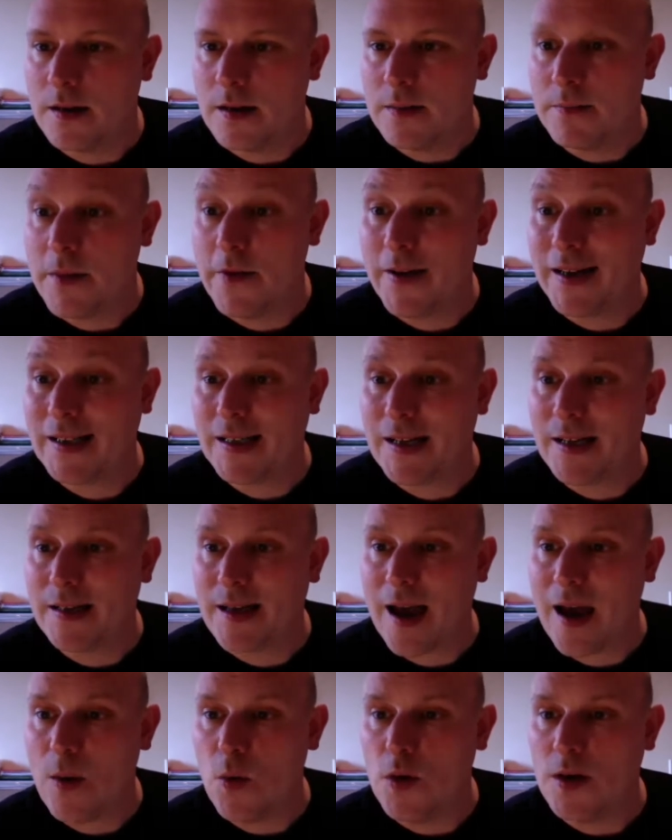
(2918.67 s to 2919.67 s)
Merrick says,
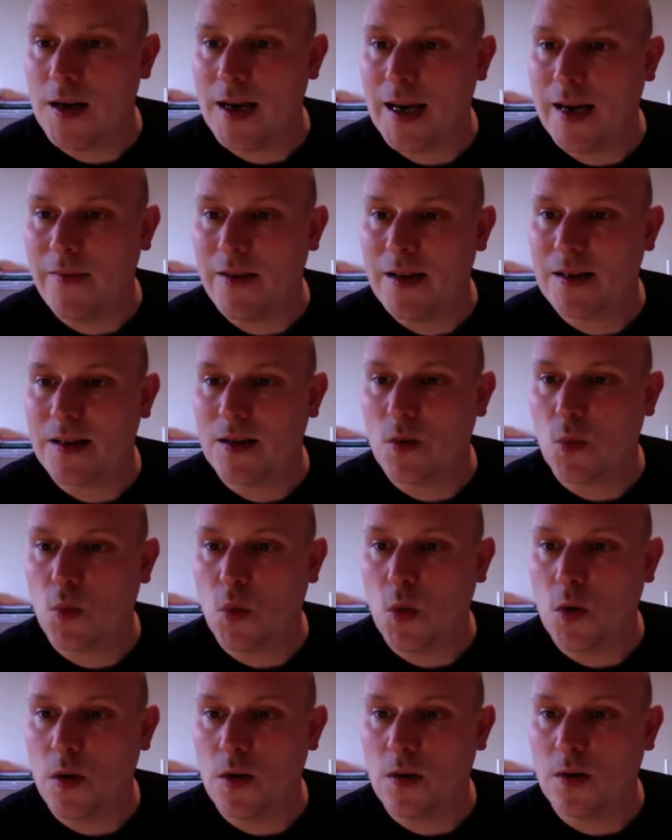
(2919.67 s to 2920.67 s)
I wonder if it's the
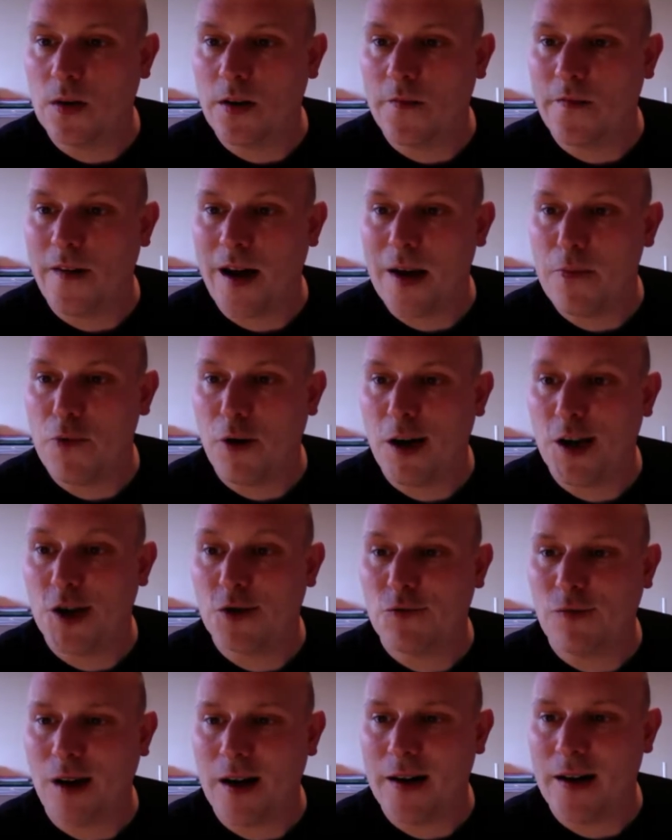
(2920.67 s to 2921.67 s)
world
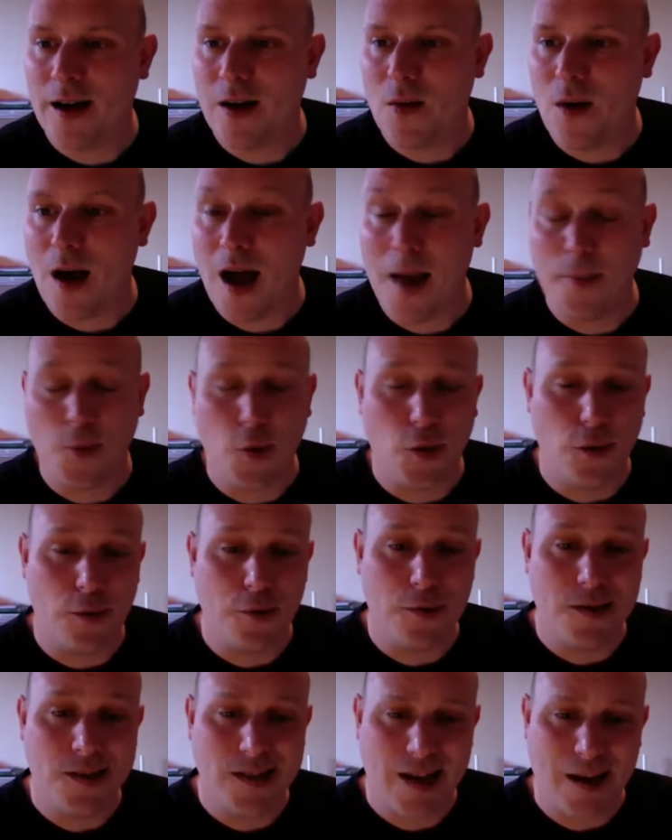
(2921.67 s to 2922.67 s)
vibration right now. I'm going
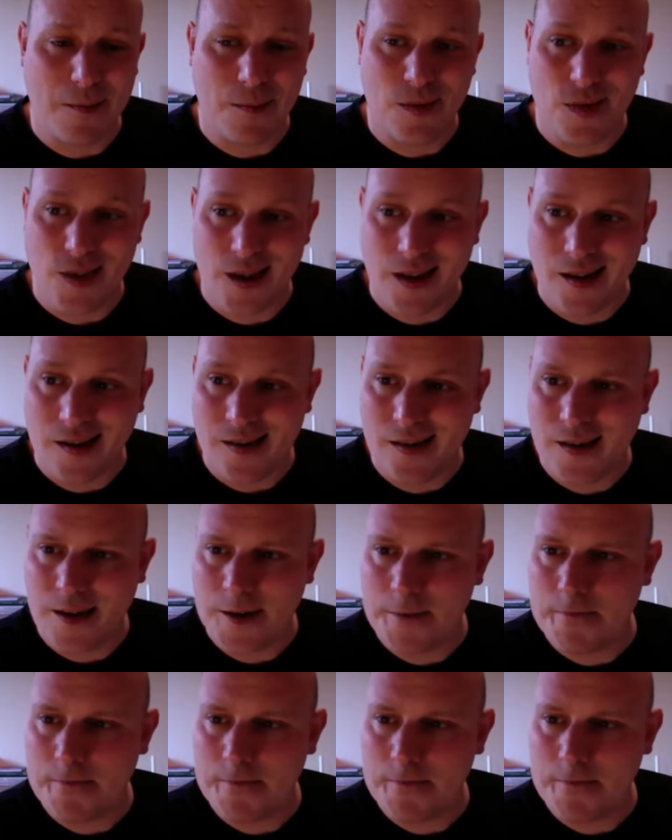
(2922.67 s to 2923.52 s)
through the same thing.